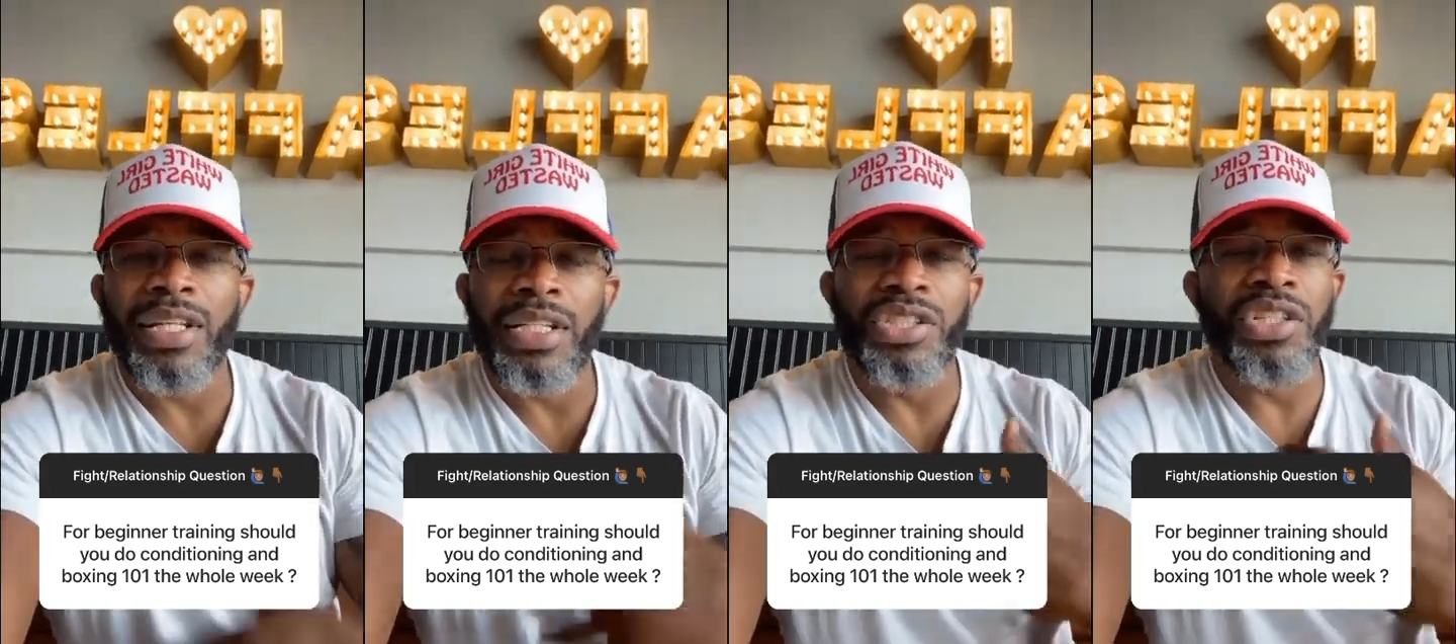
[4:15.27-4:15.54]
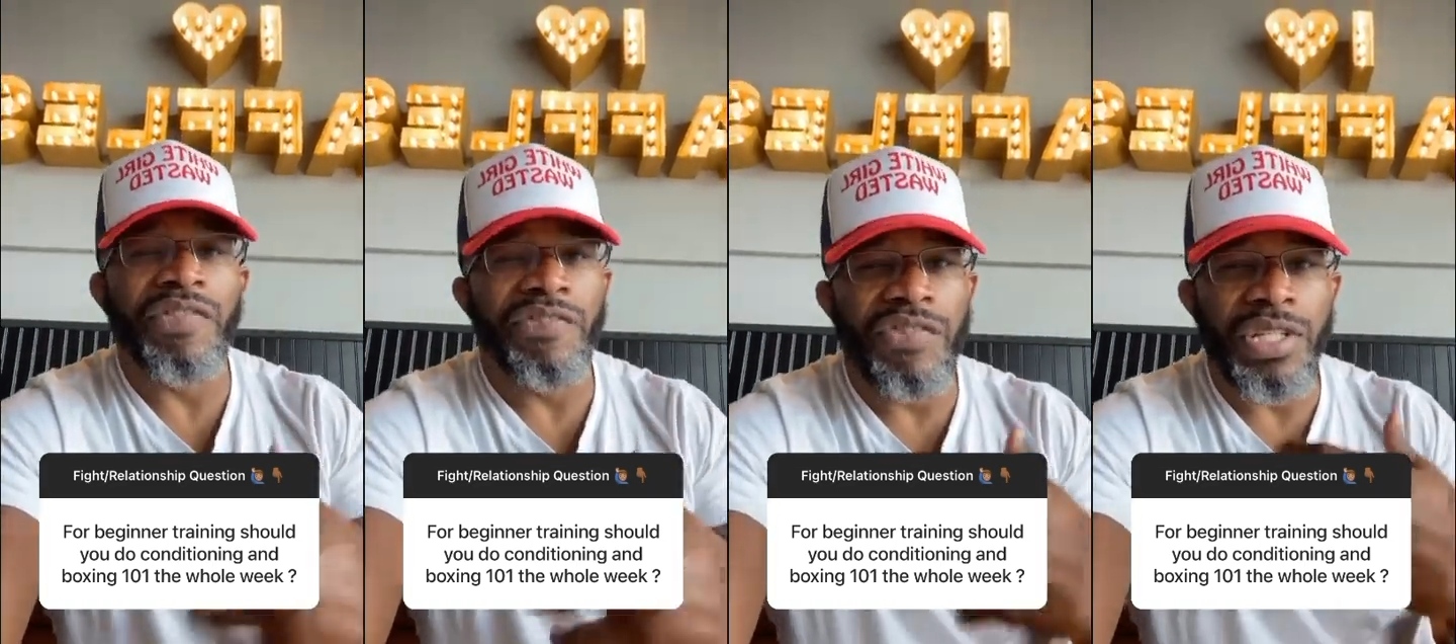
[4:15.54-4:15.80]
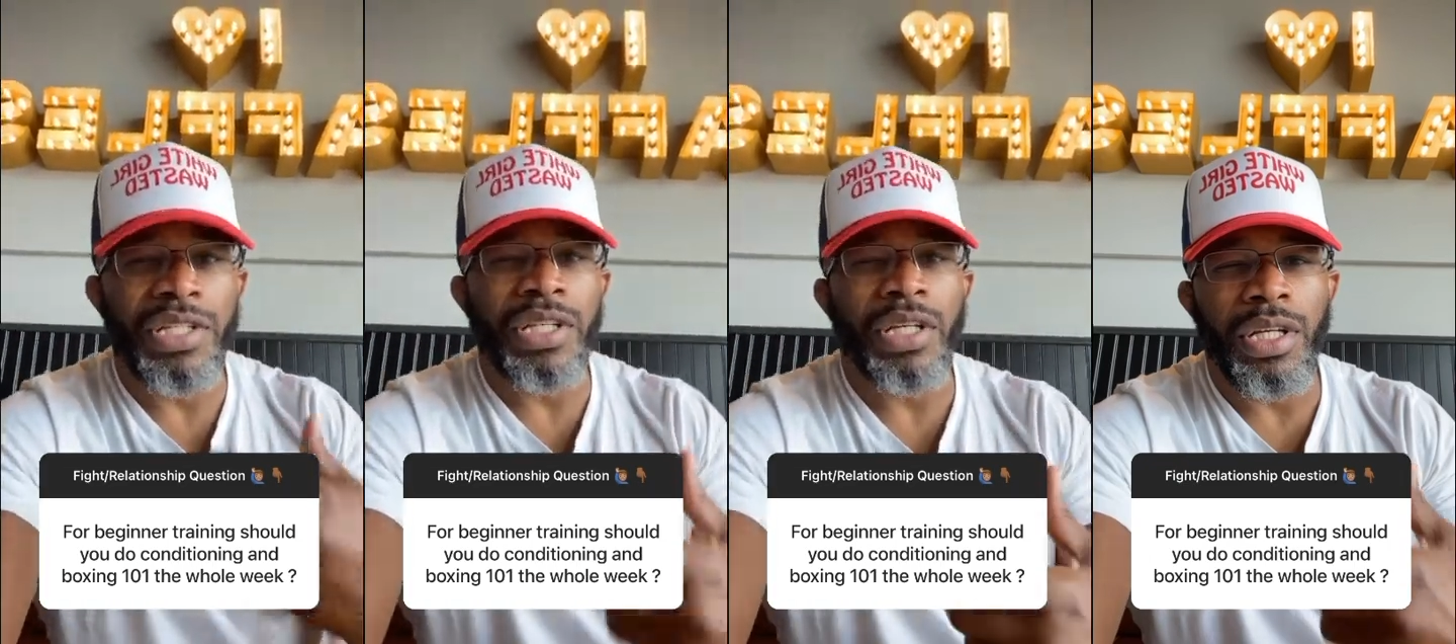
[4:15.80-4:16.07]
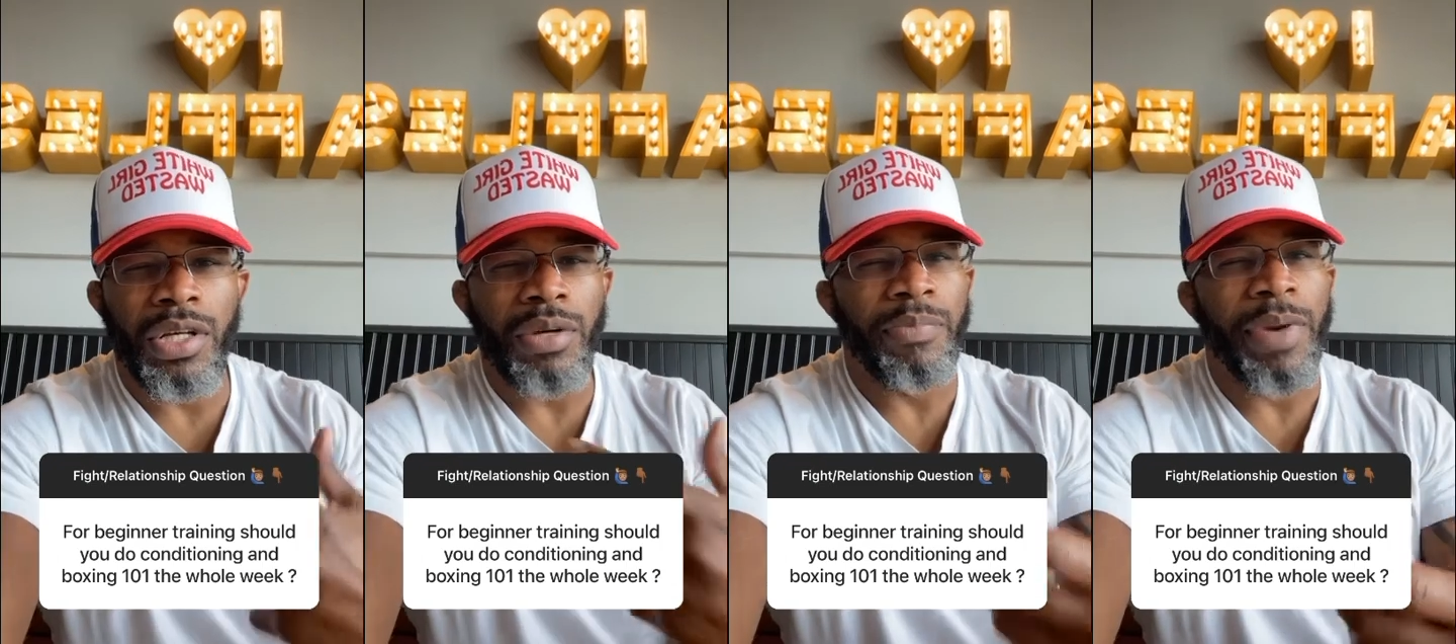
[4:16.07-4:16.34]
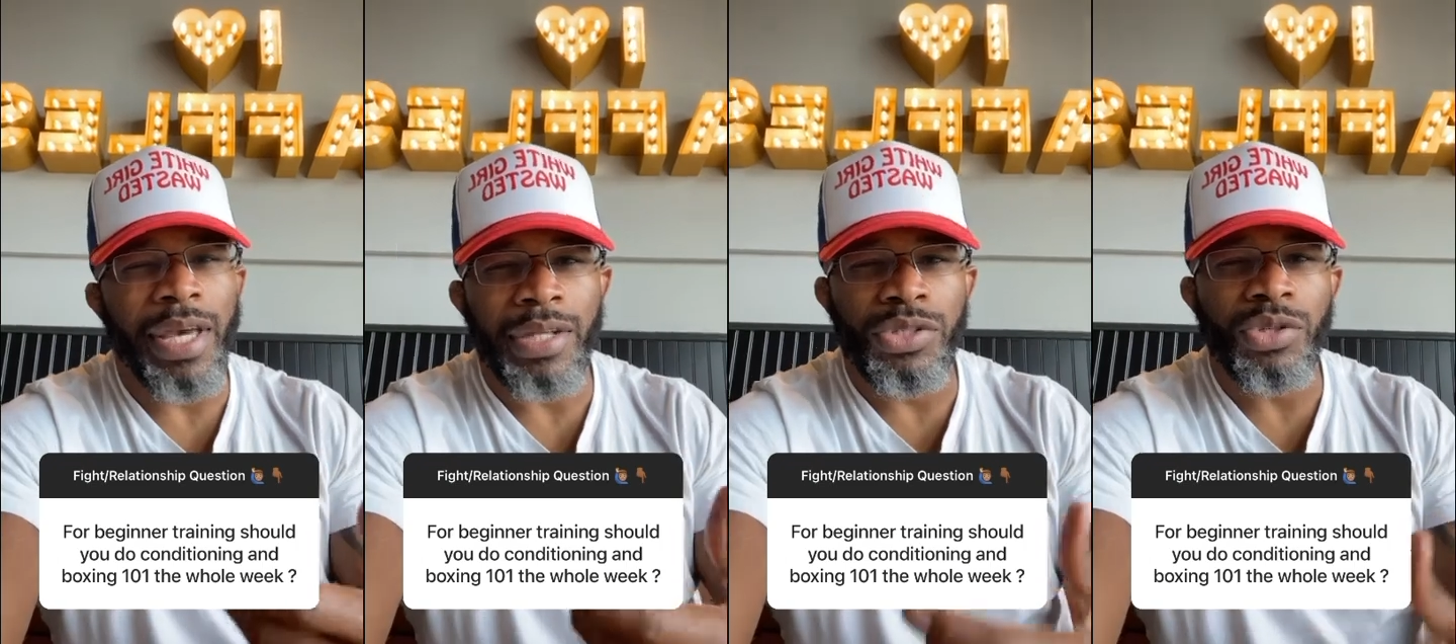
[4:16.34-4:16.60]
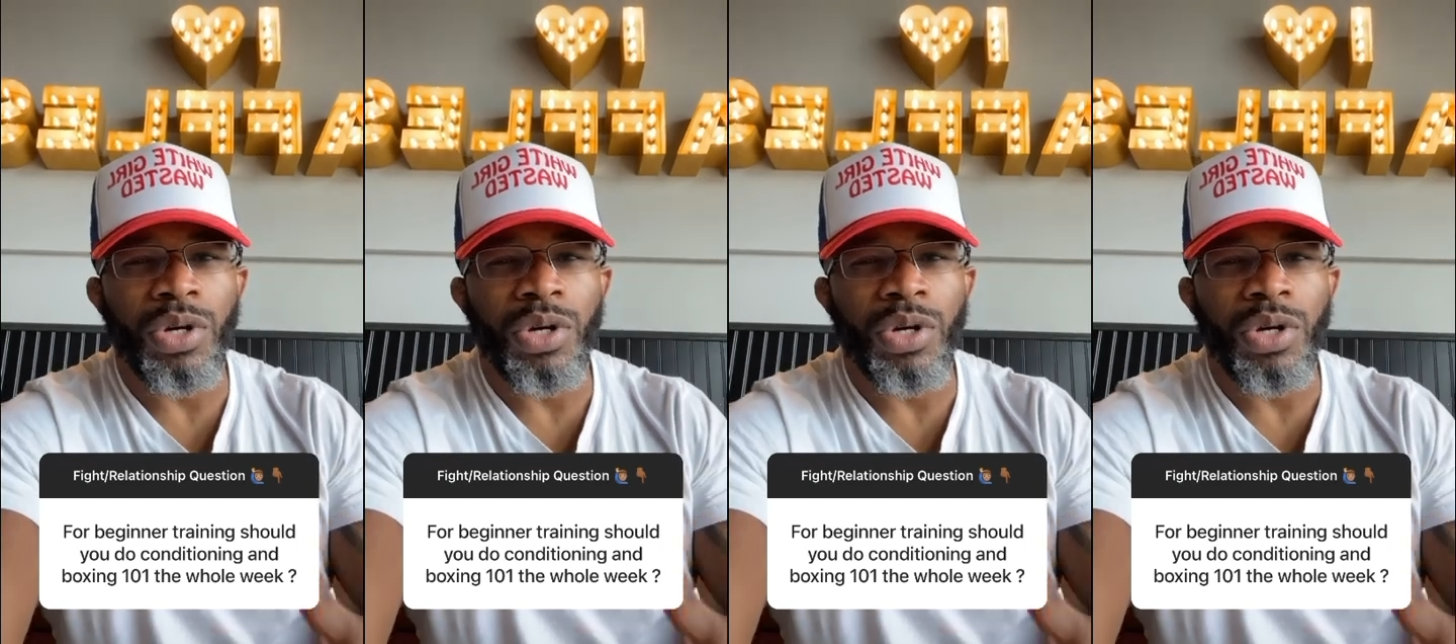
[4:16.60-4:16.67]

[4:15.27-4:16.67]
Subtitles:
that you physically could make it